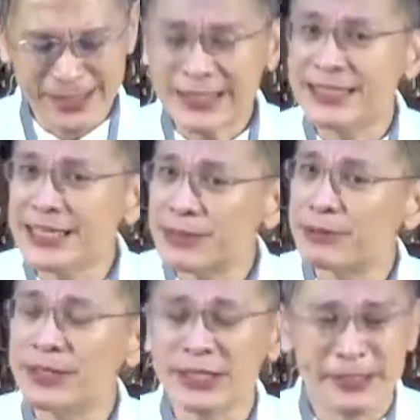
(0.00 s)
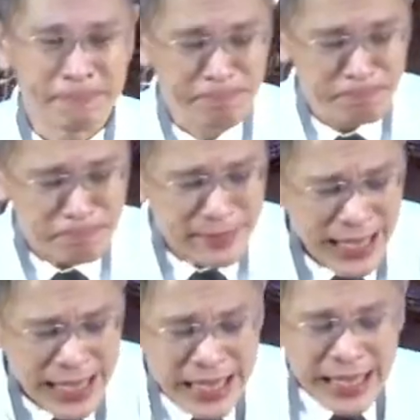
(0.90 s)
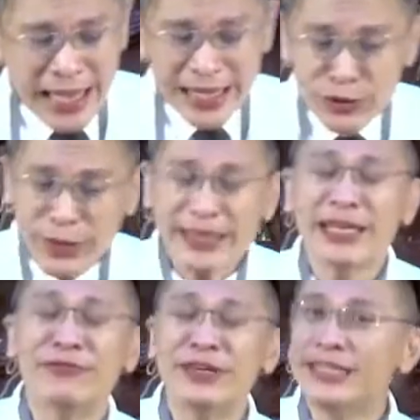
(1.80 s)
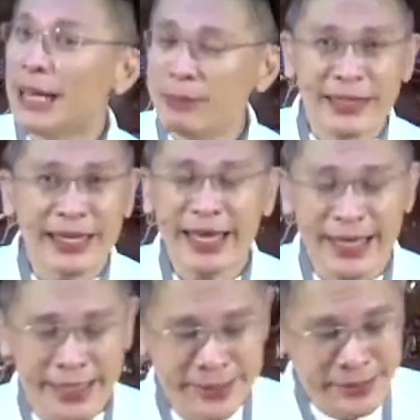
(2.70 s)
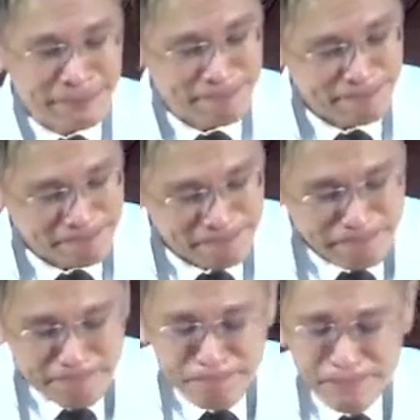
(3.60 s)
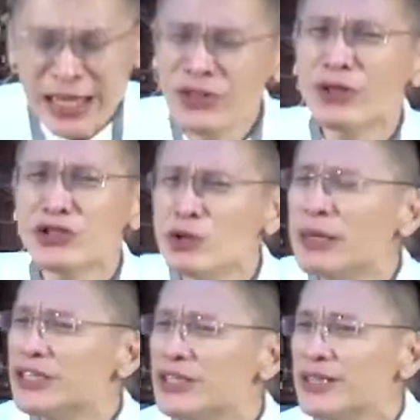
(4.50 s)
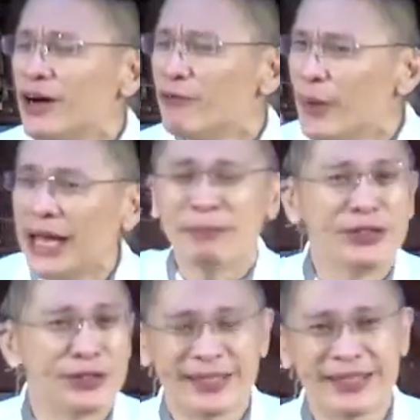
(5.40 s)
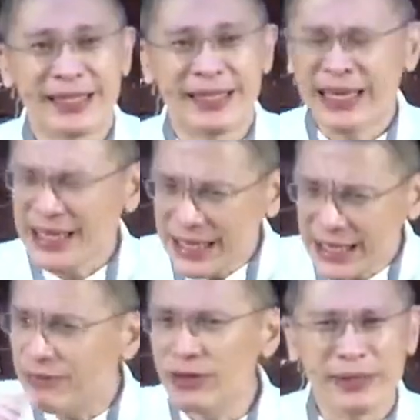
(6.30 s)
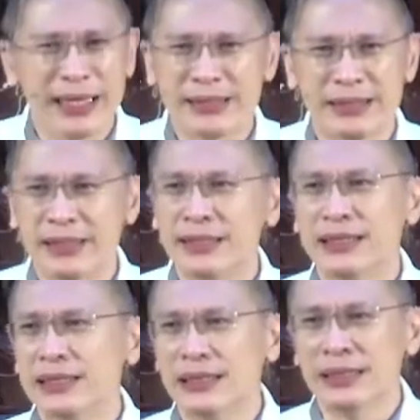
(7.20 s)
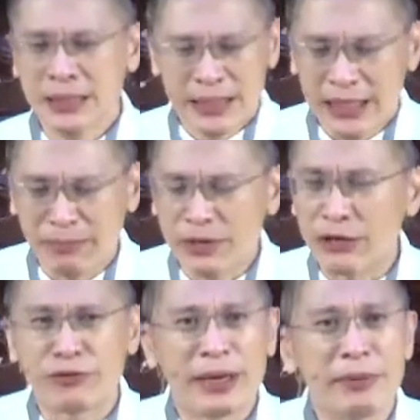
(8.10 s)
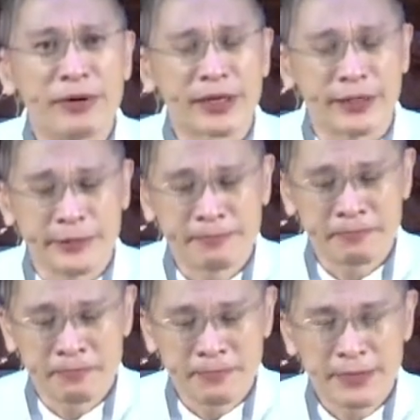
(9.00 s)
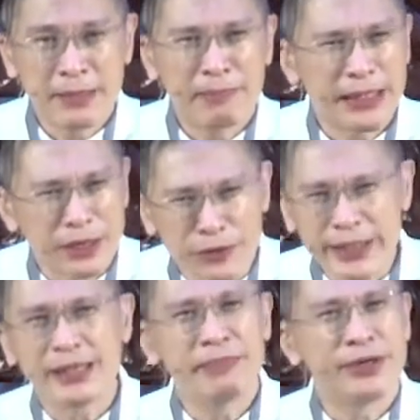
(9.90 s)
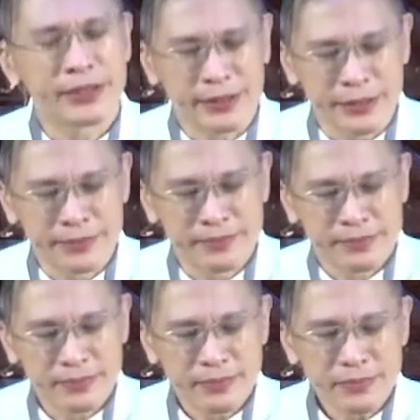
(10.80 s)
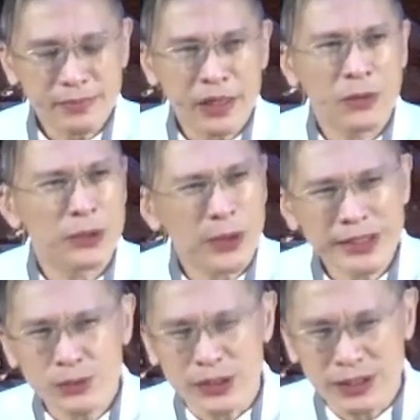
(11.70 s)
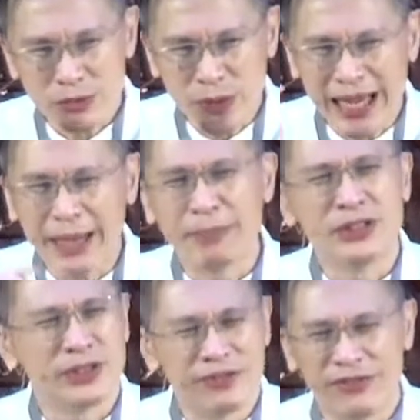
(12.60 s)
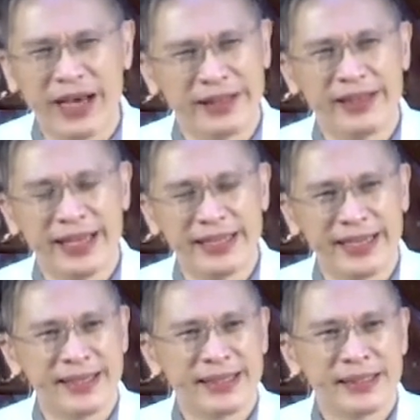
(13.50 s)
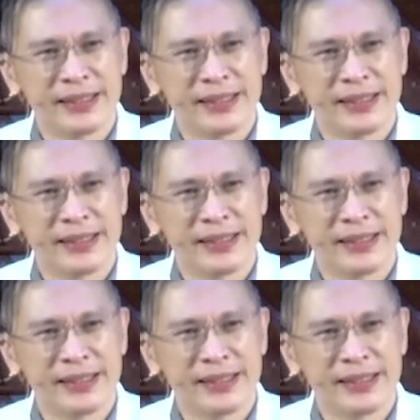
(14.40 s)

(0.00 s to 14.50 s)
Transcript: You know, the desperation. And a great deliverance happened that day. Not so much of what happened to the son, even though that's a great miracle. But the greater miracle was what happened to the father that day.